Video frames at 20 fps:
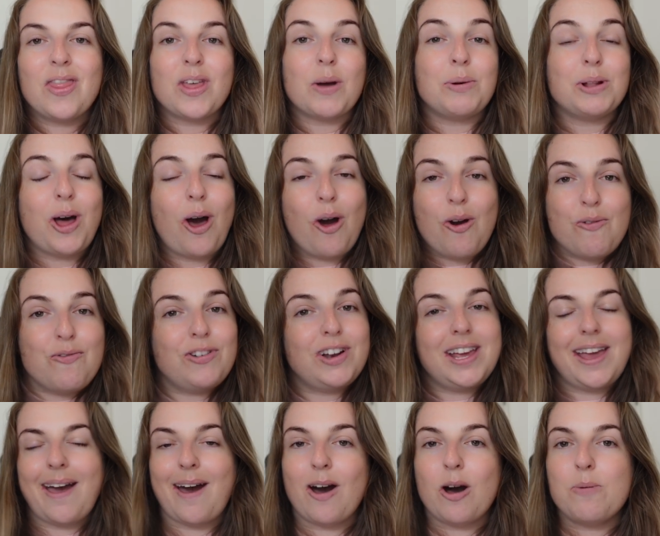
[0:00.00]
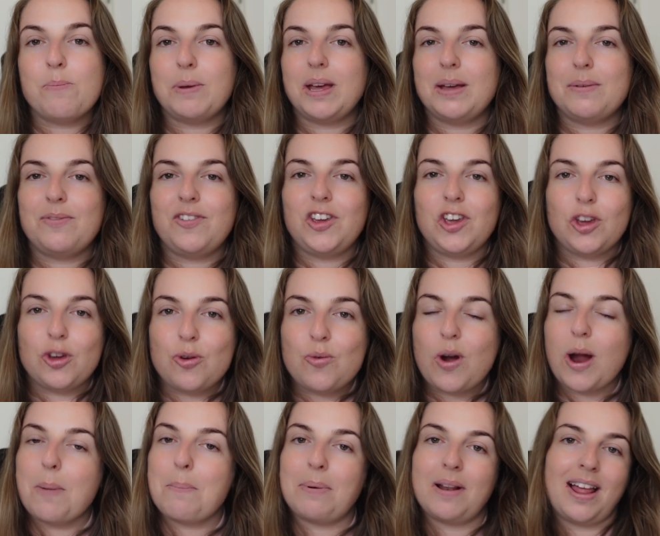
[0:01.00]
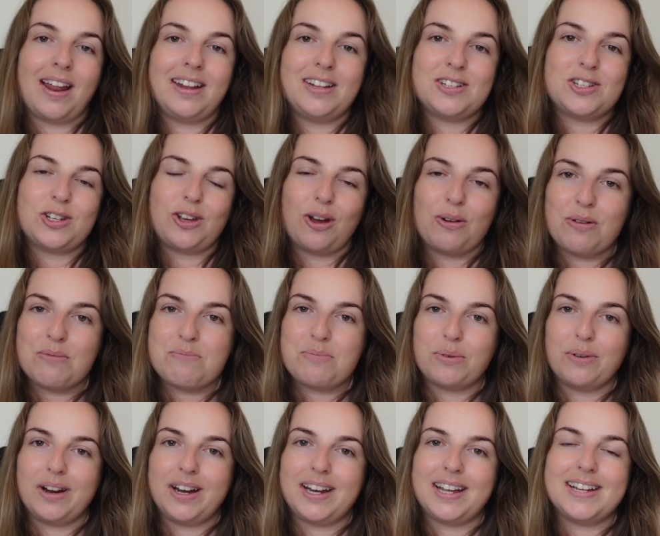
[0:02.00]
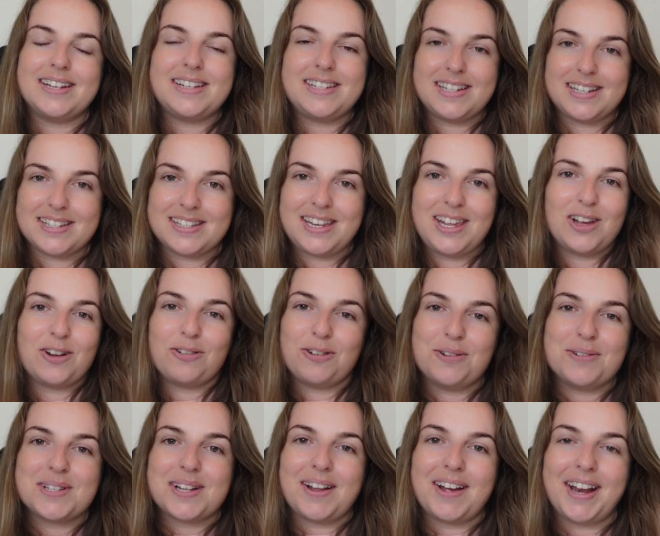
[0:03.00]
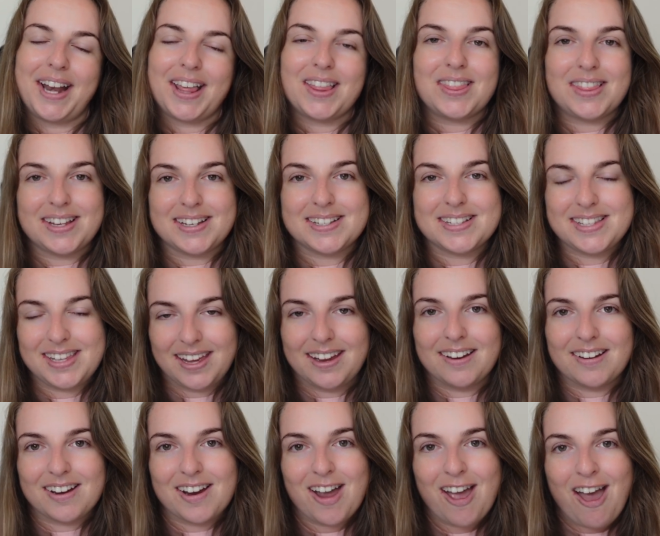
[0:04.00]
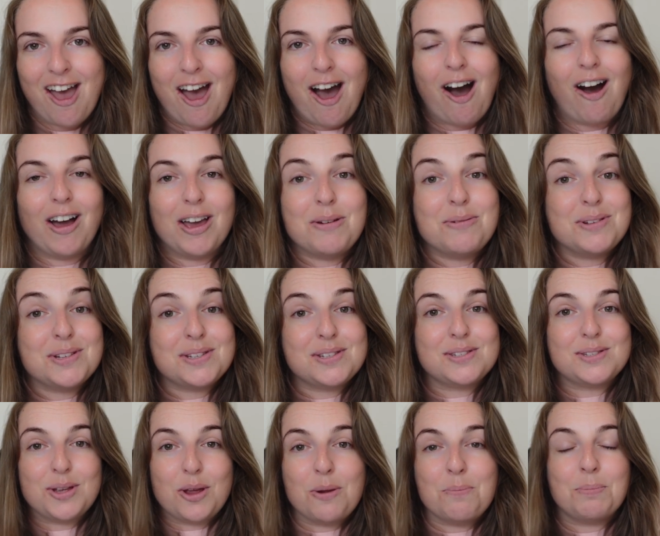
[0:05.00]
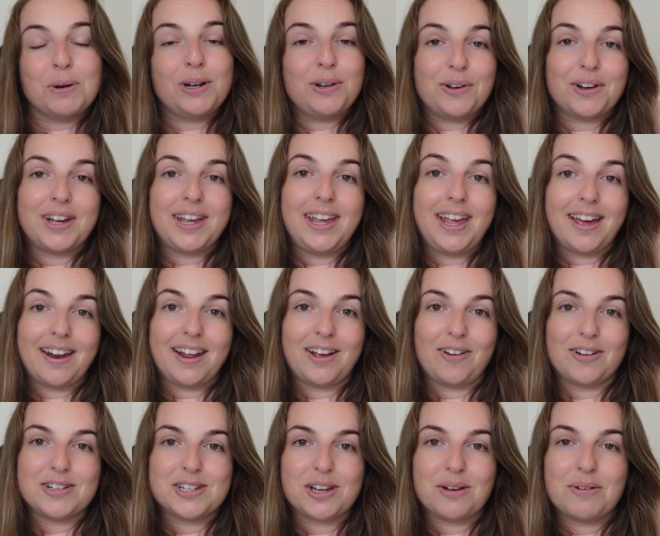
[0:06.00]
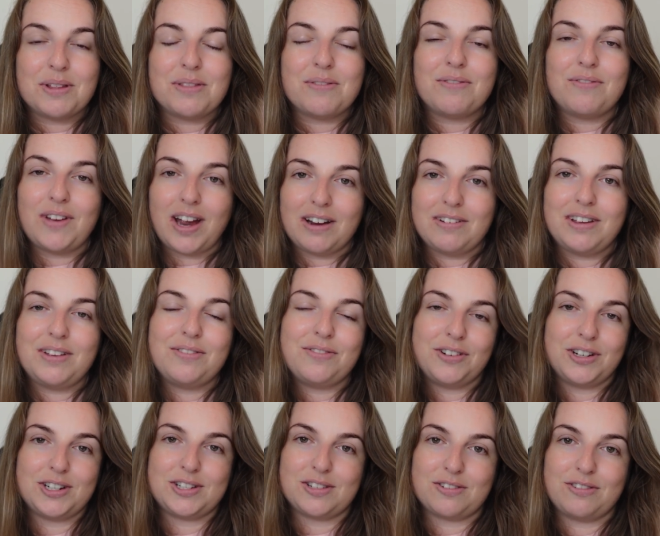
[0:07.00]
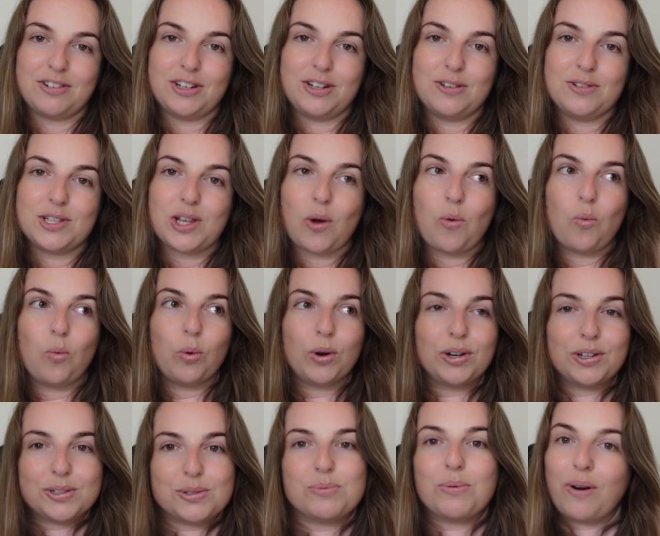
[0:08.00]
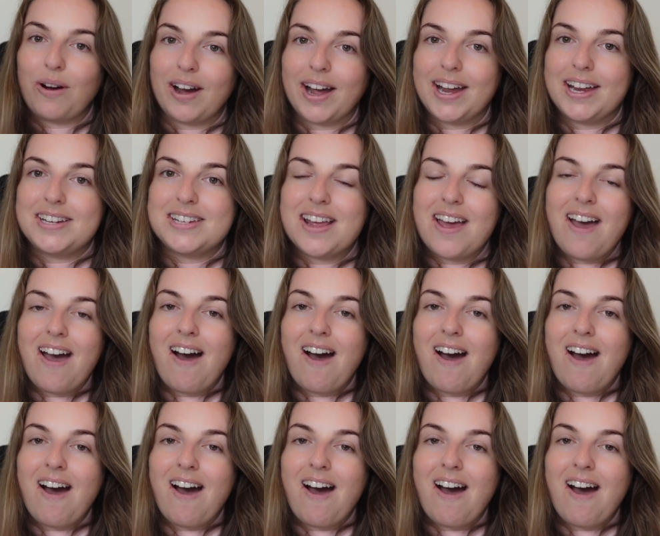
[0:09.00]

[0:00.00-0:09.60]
that will hopefully help if you are planning to go on board a Disney Cruise Line this year. I was super lucky and I got to go on the very first cruise worldwide.